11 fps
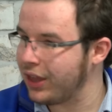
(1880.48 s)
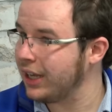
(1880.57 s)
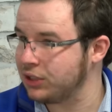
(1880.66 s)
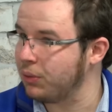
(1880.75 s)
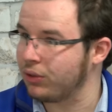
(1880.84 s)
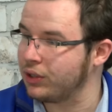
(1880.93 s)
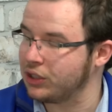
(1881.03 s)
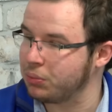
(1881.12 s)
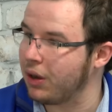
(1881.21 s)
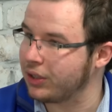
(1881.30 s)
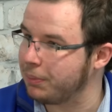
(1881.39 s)
That is what
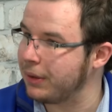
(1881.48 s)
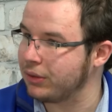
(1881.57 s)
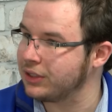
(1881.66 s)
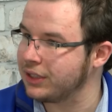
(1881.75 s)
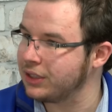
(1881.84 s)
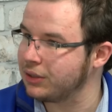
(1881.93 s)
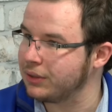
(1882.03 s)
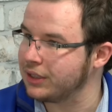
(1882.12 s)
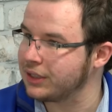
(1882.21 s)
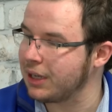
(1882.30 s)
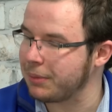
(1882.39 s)
Chris Wilder builds into
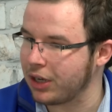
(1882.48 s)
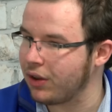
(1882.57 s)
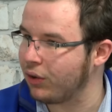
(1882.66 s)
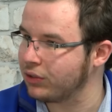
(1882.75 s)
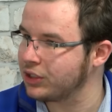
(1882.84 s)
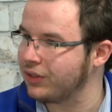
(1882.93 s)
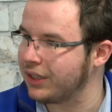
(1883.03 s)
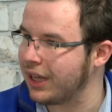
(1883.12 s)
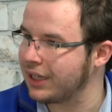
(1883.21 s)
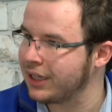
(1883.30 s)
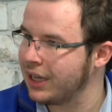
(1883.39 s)
his team. And at Oxford,
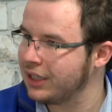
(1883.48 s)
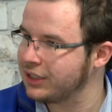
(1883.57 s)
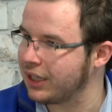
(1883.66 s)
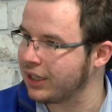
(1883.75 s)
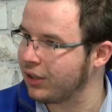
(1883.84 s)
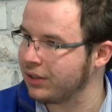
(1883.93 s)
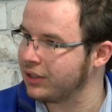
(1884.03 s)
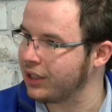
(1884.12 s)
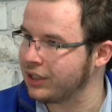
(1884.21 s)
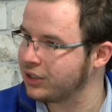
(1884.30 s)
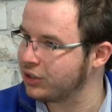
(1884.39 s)
he had
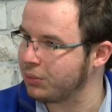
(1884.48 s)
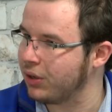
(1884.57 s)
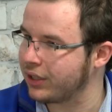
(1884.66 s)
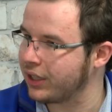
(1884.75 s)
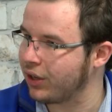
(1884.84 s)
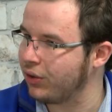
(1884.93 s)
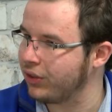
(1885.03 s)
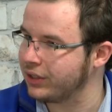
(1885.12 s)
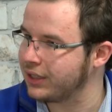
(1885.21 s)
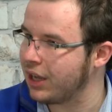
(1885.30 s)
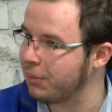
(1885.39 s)
psychologists working all
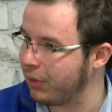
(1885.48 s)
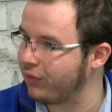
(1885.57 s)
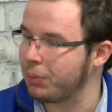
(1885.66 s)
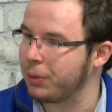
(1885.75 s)
the time with